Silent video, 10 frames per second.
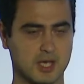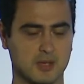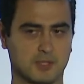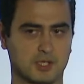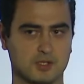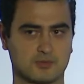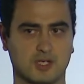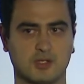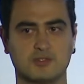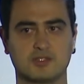Because we are
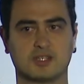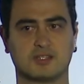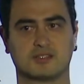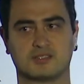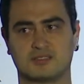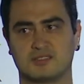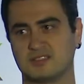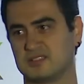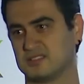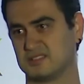using a
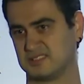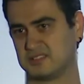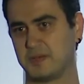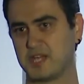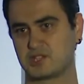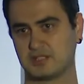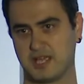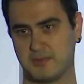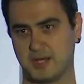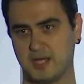special
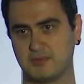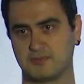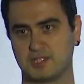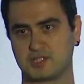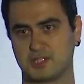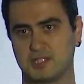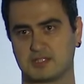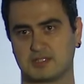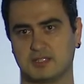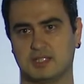AMI, which
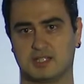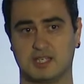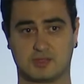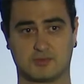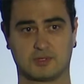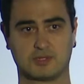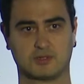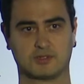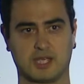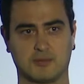is EKS worker
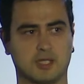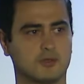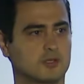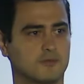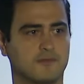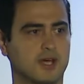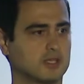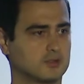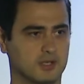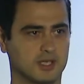node AML. You can find
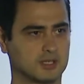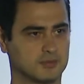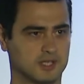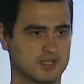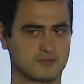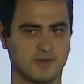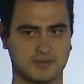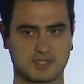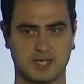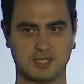it on AWS
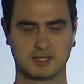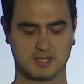website.